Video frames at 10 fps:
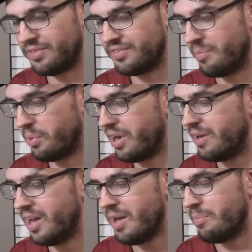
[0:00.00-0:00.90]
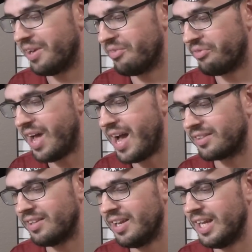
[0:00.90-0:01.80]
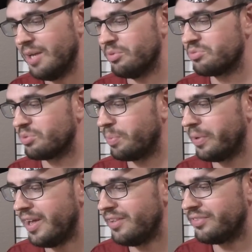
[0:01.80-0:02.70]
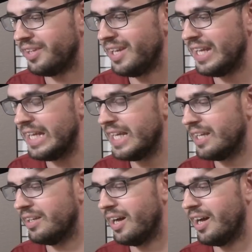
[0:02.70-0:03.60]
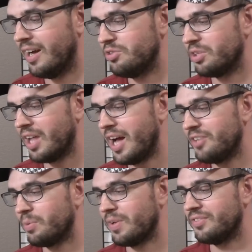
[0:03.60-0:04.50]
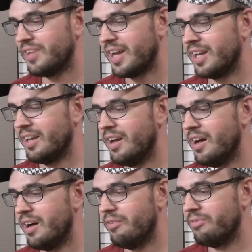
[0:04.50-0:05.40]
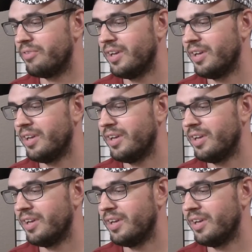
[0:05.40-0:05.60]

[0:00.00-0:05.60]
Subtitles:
at some point, but in fact, it was replaced in July 22nd of